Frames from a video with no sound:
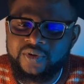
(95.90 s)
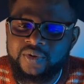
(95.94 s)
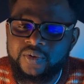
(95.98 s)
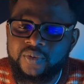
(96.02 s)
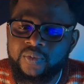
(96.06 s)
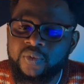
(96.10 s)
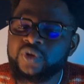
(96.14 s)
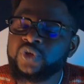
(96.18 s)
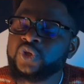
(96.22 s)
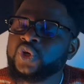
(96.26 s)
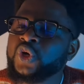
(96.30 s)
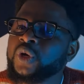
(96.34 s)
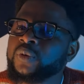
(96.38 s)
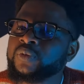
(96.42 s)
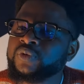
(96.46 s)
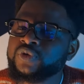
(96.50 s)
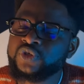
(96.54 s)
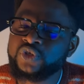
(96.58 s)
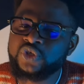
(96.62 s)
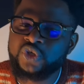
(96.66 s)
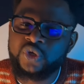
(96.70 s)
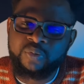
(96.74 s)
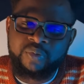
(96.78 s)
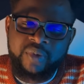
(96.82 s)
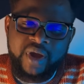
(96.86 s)
what comes to
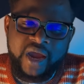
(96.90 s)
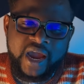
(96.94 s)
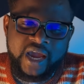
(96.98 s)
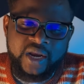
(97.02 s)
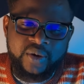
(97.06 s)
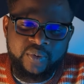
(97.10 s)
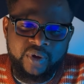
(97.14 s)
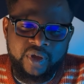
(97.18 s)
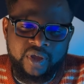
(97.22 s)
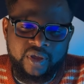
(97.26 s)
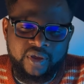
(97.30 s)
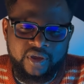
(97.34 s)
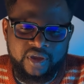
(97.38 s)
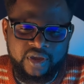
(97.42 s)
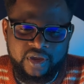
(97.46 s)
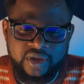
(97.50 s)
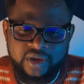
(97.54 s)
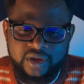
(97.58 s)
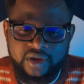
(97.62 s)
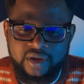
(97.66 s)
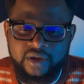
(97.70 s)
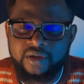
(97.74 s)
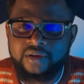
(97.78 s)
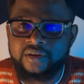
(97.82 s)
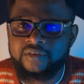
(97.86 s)
your mind when you
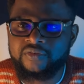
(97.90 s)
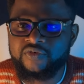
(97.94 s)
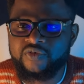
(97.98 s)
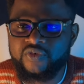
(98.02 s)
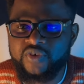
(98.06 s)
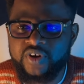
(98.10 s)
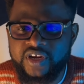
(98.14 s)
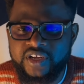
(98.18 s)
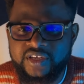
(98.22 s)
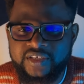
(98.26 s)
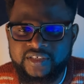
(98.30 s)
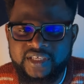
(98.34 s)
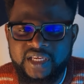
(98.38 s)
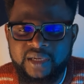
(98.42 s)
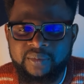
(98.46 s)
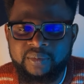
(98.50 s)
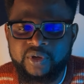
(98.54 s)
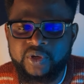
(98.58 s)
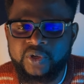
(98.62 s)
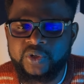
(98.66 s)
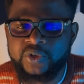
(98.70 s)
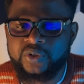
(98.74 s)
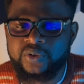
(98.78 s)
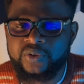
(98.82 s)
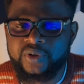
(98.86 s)
hear the phrase
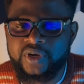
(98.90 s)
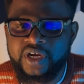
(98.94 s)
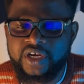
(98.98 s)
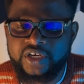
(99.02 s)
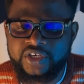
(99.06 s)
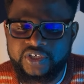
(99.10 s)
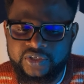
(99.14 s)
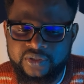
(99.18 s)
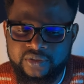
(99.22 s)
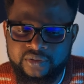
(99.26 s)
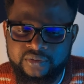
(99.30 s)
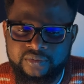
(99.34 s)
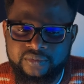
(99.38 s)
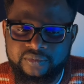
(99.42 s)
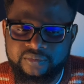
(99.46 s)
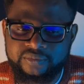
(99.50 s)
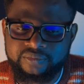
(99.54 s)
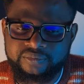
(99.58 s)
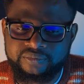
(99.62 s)
chemical reaction?